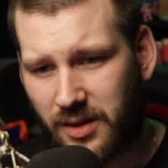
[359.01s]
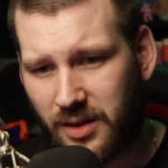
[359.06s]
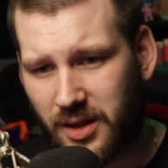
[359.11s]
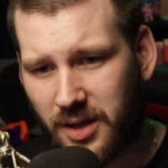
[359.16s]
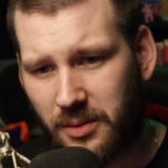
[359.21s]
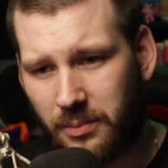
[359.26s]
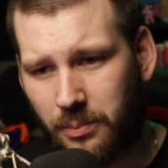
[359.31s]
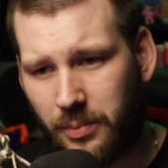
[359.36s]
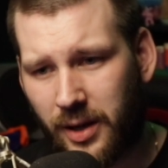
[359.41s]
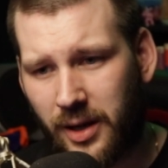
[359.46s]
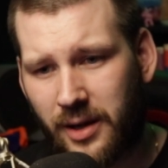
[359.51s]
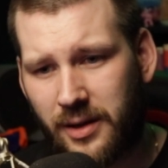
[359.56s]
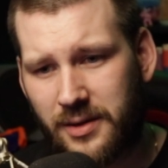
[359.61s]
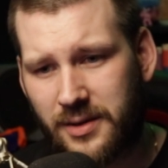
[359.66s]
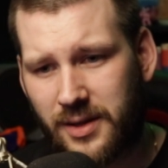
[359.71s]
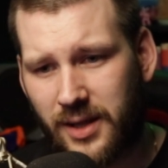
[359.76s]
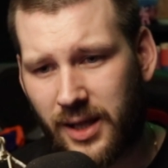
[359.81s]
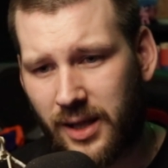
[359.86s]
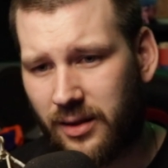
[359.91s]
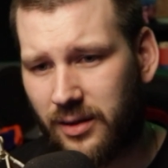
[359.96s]
the
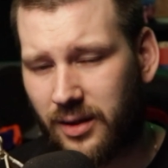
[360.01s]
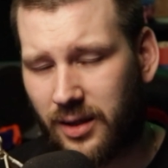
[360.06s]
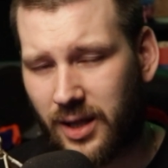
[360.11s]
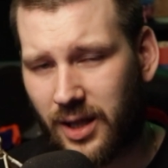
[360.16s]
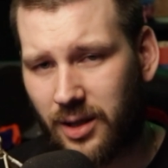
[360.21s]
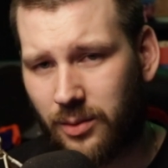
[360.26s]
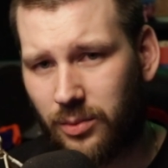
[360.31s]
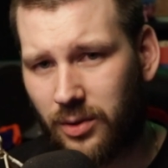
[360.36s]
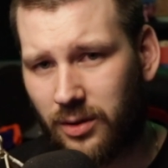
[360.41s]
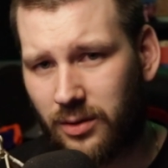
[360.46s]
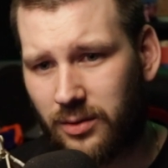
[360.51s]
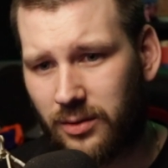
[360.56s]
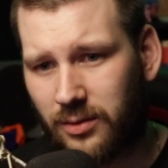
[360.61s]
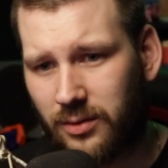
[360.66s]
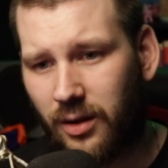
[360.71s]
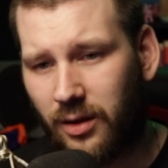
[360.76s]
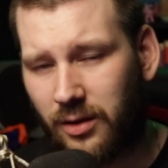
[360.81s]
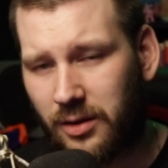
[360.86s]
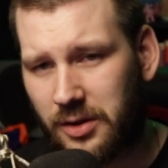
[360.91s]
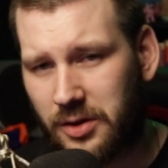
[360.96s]
pairs in the cable
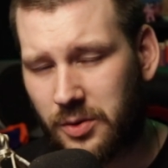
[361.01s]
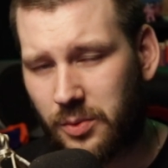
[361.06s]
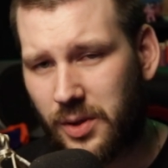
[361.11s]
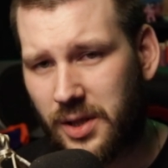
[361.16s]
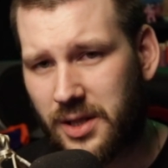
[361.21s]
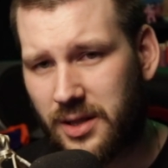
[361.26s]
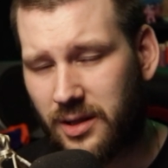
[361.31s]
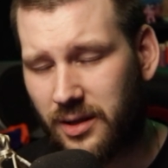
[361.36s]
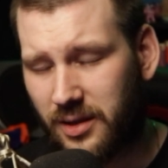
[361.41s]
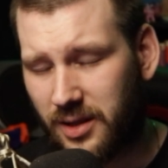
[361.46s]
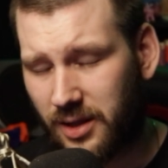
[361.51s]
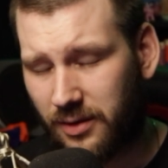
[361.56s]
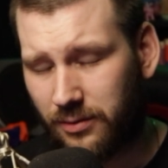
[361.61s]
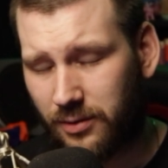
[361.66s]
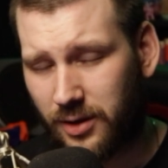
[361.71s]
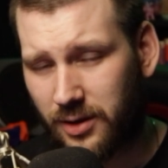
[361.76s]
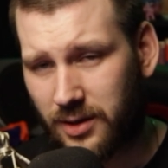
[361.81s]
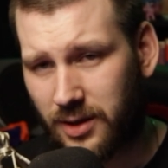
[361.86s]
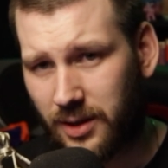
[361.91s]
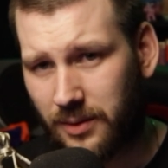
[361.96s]
are twisted
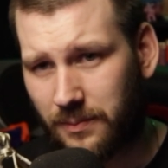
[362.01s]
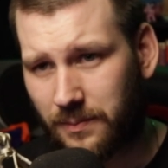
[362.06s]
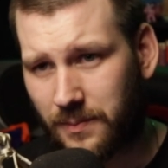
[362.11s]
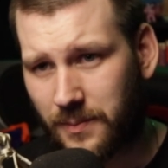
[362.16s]
differently.